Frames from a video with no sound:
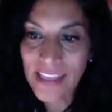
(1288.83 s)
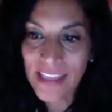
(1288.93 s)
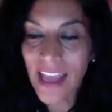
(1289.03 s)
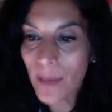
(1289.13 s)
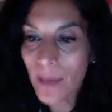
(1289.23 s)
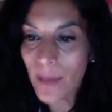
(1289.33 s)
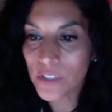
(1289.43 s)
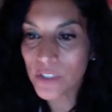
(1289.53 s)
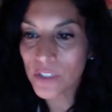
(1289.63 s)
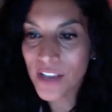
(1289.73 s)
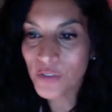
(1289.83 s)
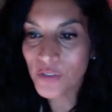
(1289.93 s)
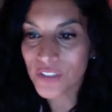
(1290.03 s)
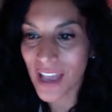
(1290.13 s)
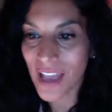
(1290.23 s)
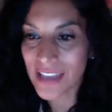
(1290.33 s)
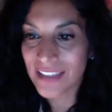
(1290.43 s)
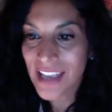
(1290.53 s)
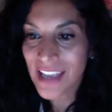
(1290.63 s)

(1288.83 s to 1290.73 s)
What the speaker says: that happen when you exercise.